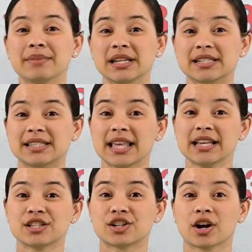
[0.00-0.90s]
means
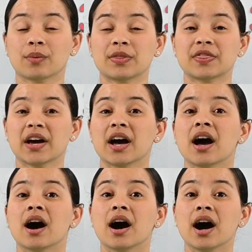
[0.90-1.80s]
they start with the
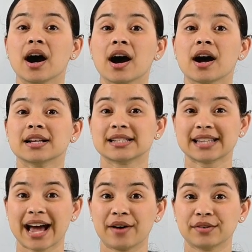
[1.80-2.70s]
h
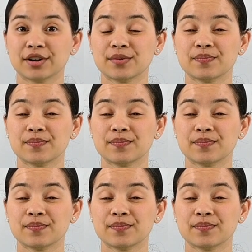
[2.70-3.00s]
sound.